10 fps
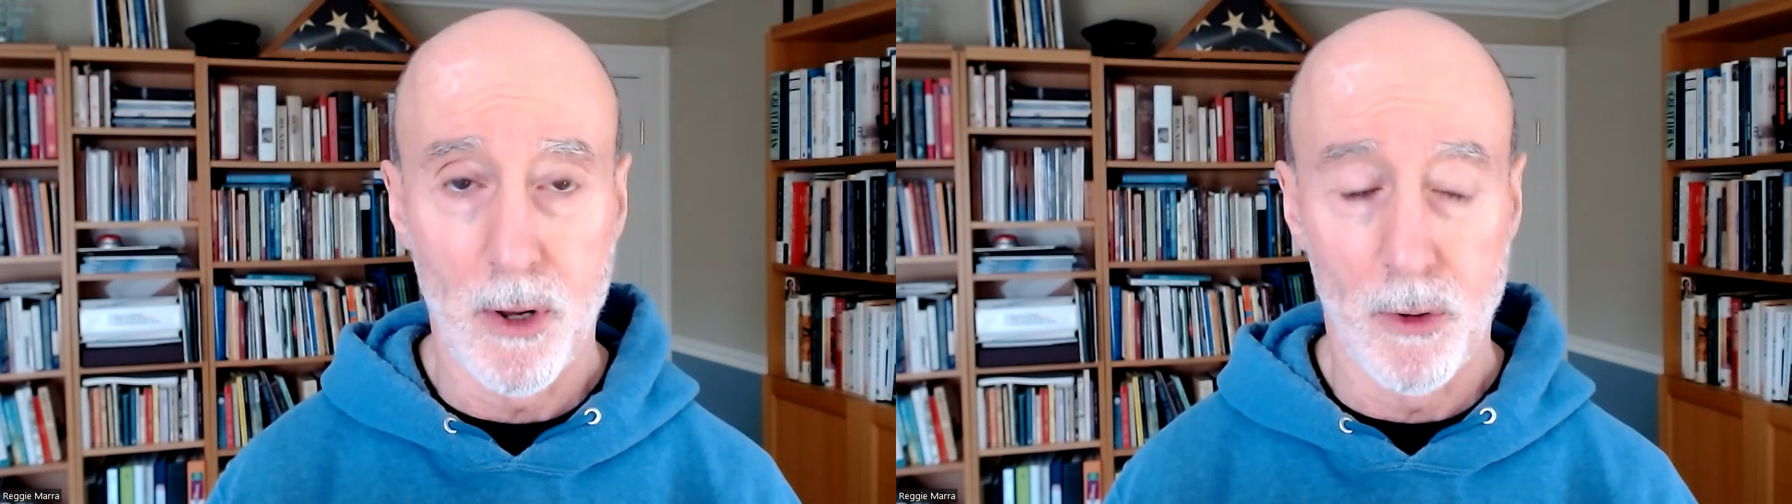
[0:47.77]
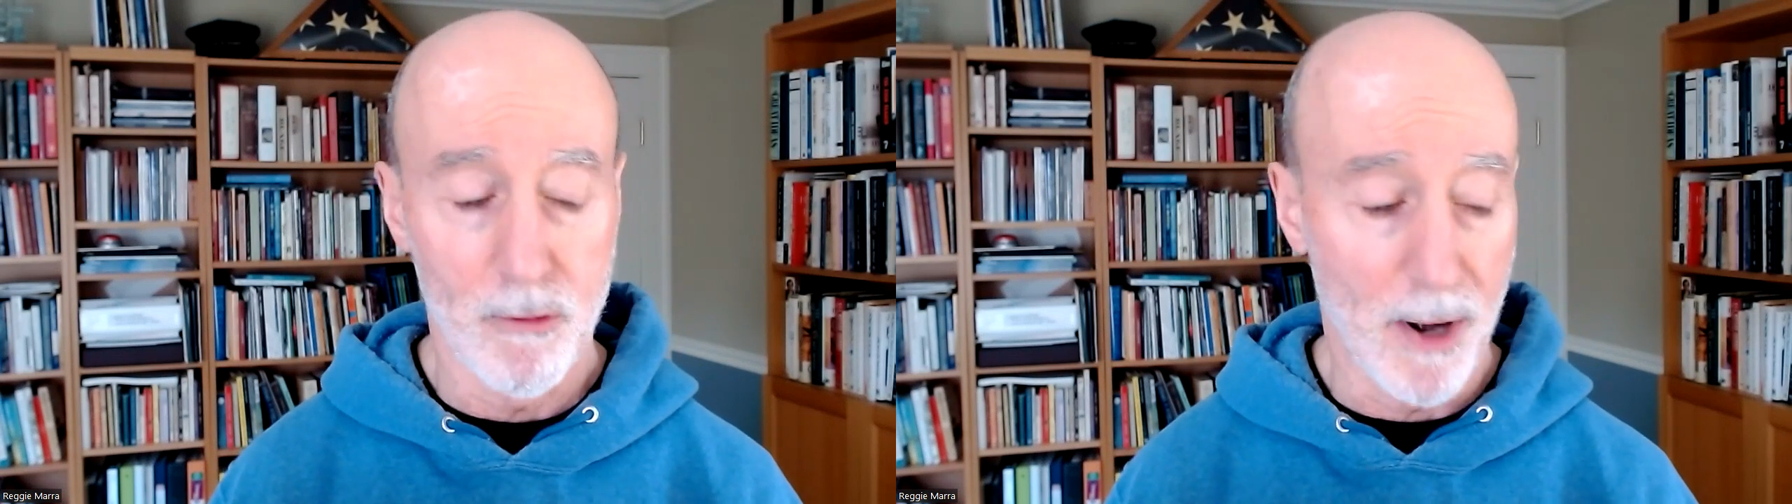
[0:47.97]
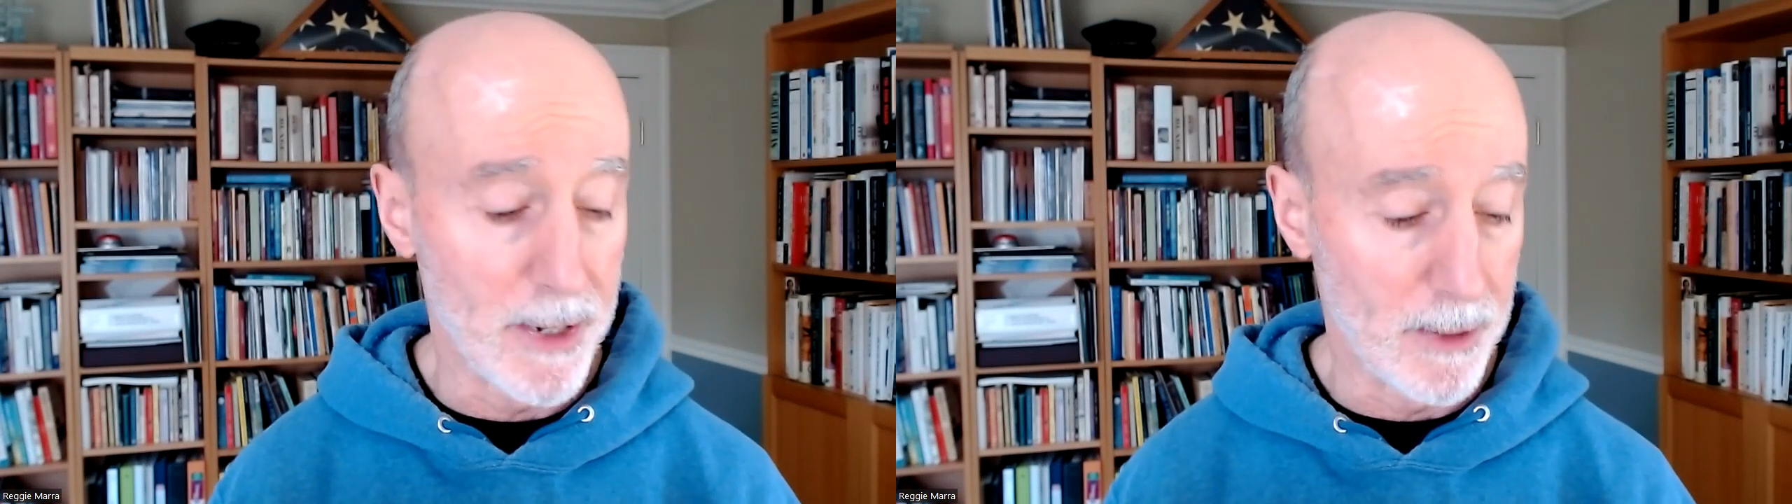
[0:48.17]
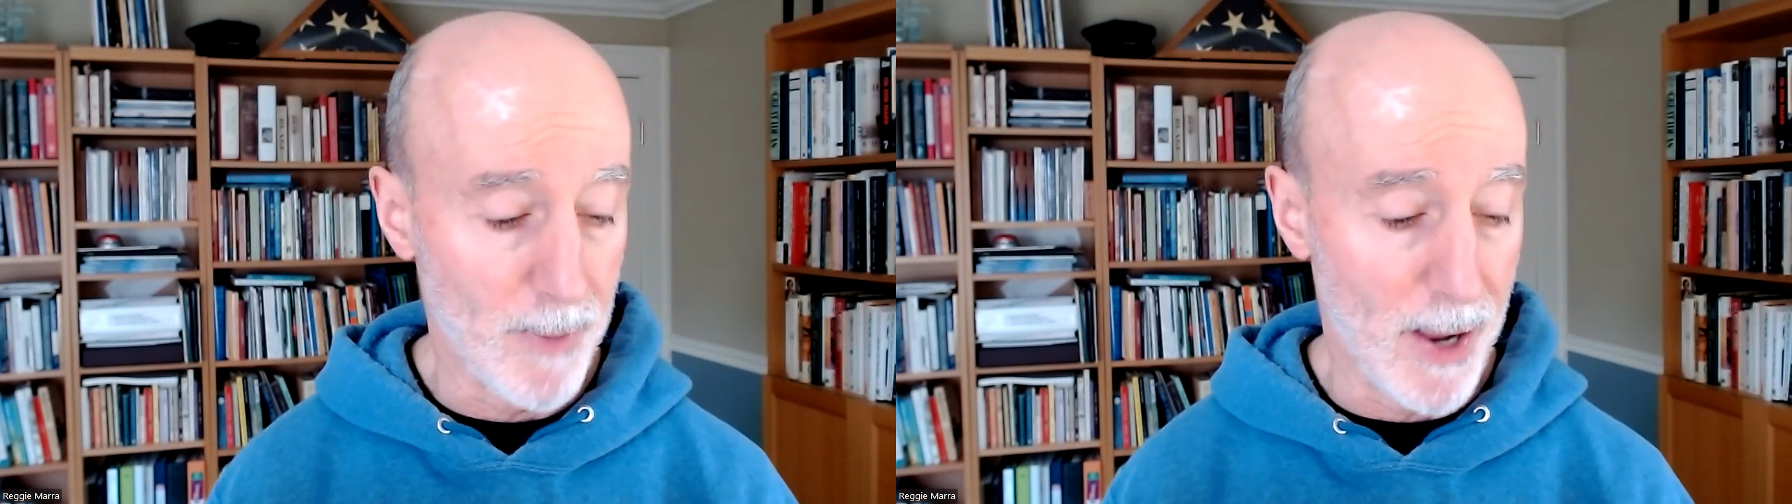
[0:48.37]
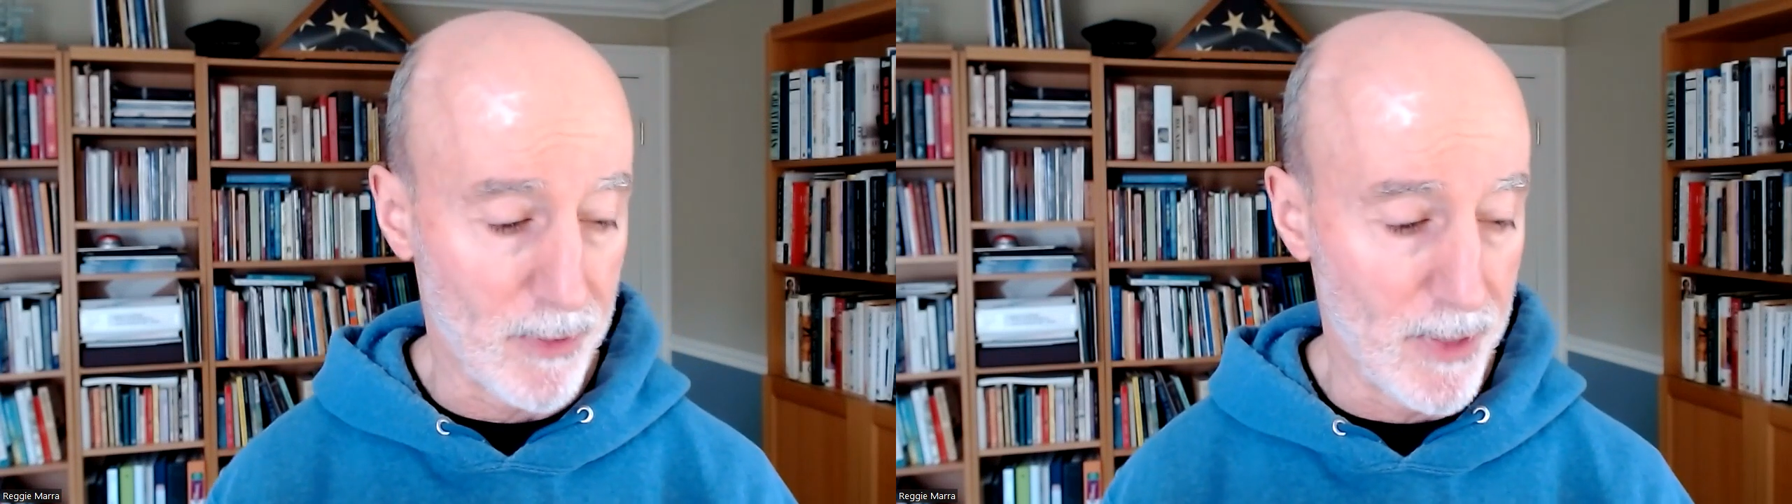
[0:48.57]
own writing
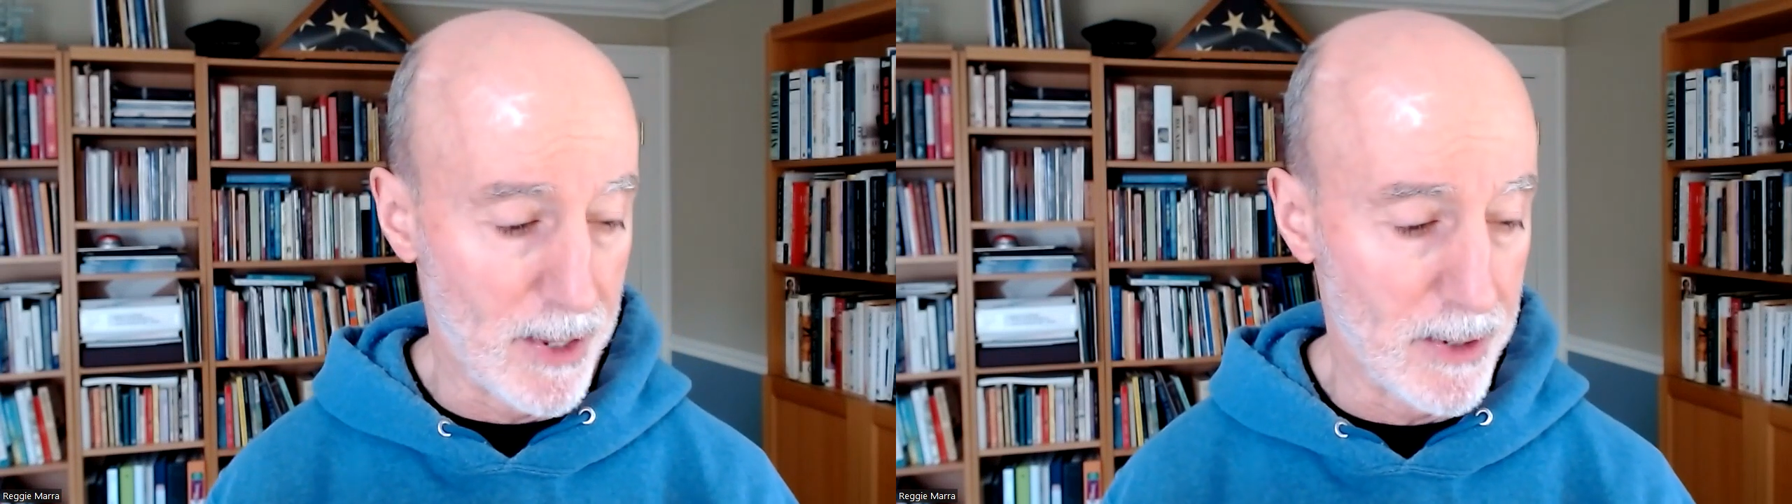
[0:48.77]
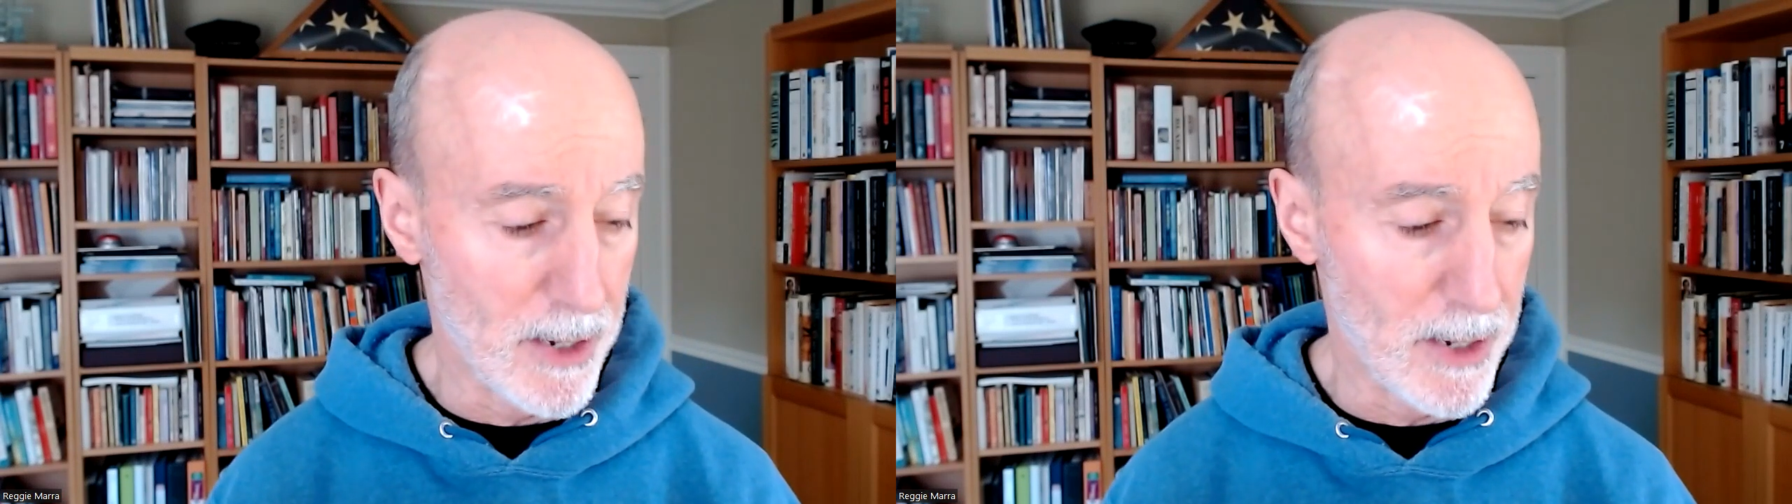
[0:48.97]
back then.